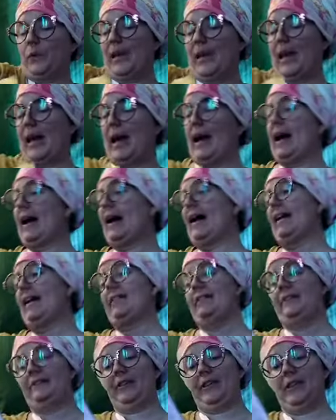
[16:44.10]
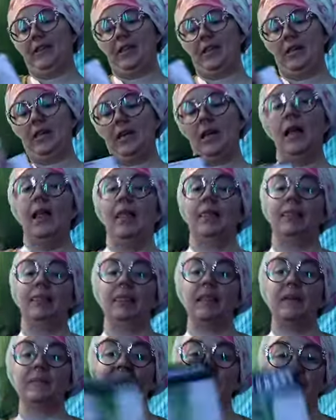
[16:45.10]
we have
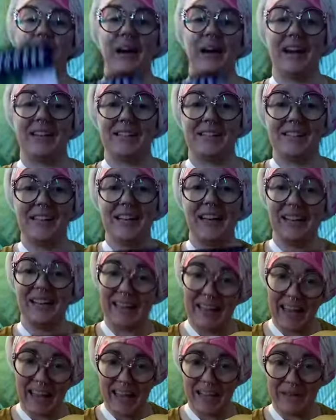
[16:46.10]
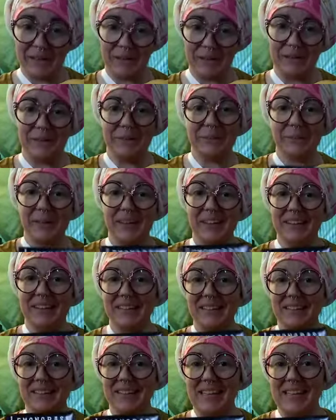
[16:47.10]
lemongrass again with